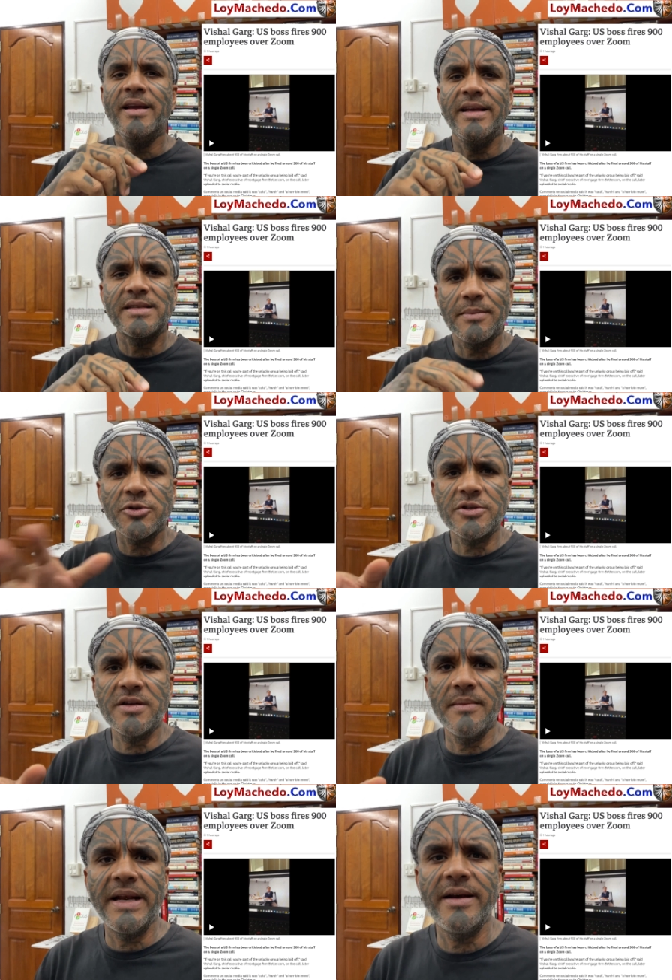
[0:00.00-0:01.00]
He is supposed to
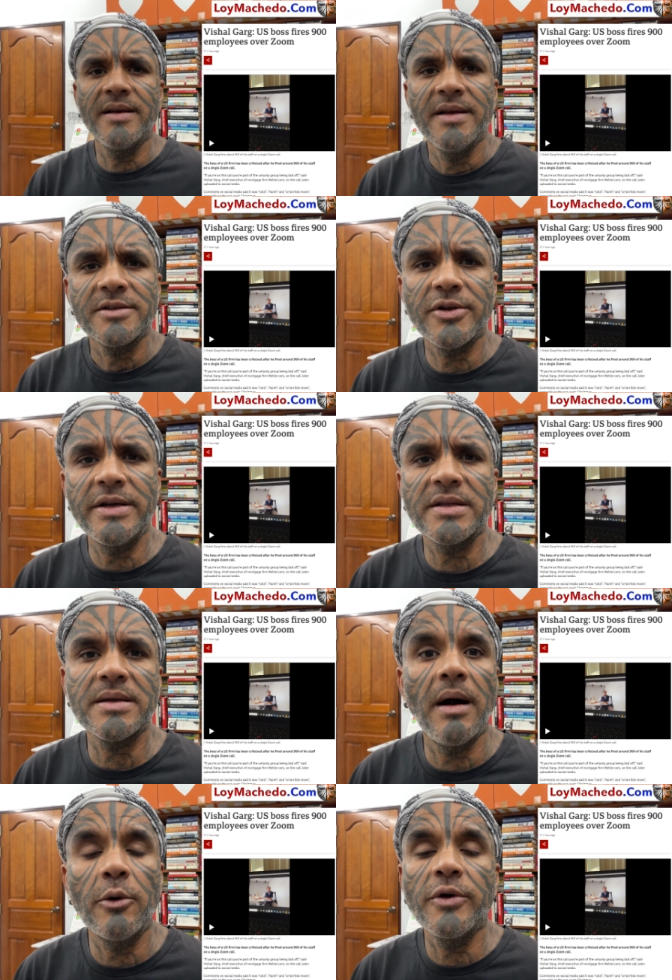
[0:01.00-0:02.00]
terminate, so he tells
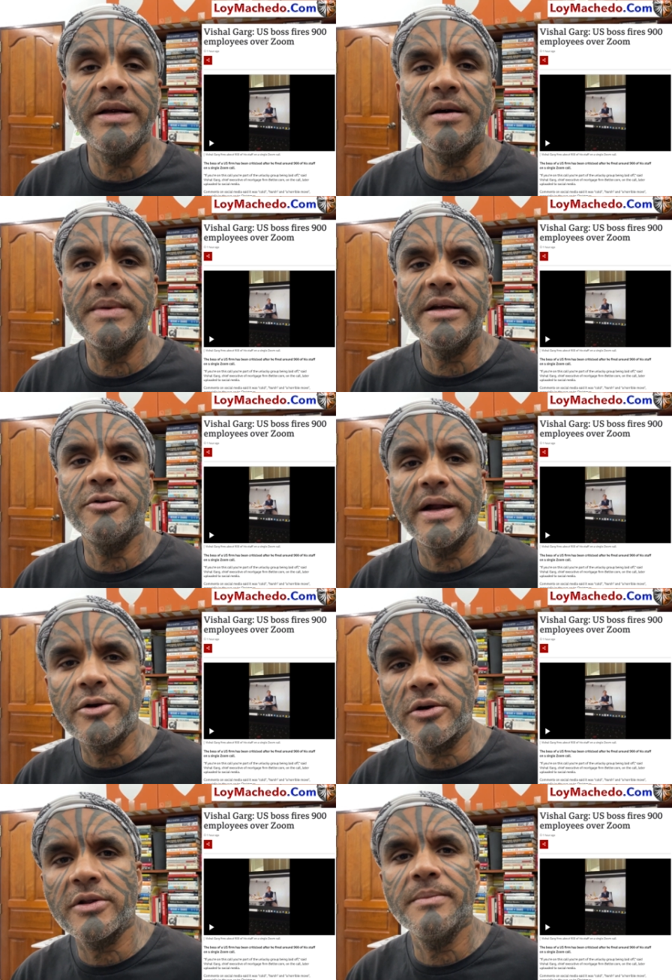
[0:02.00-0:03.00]
him, how do I terminate? Do I
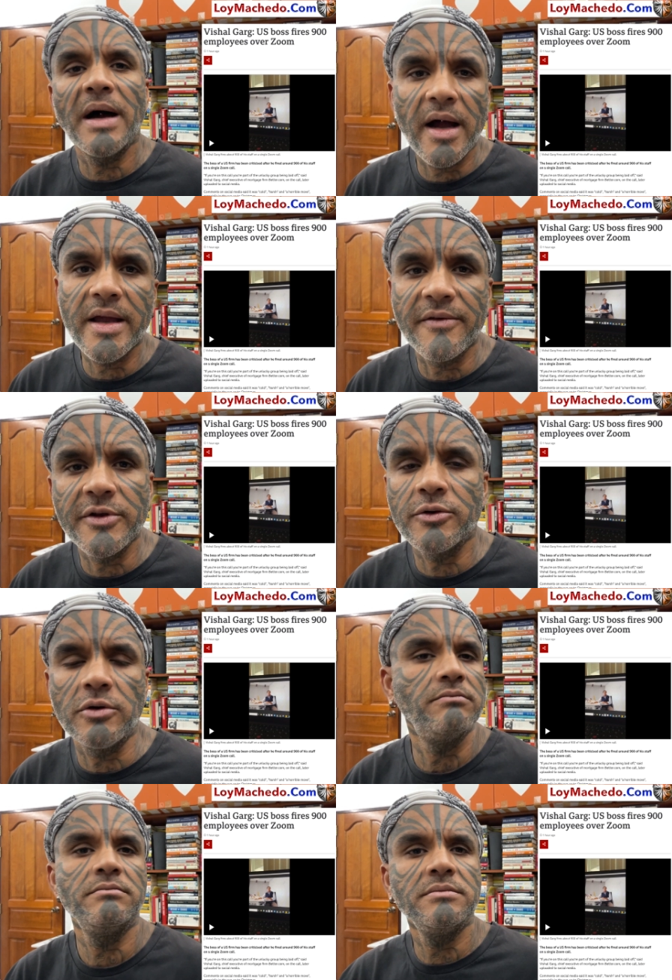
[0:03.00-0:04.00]
talk to him? Hi, how do you
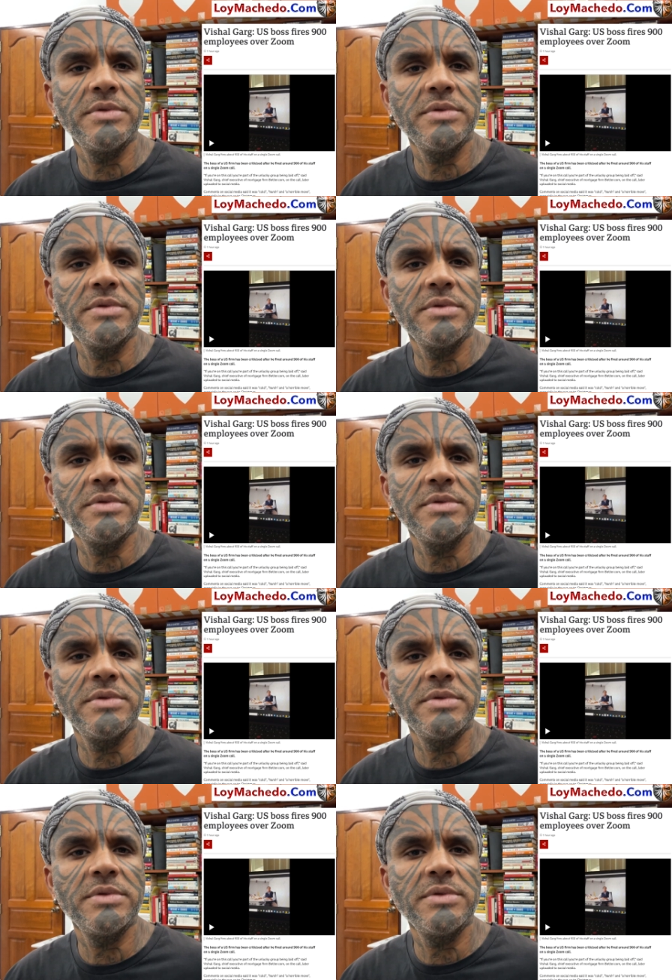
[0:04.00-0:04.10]
know?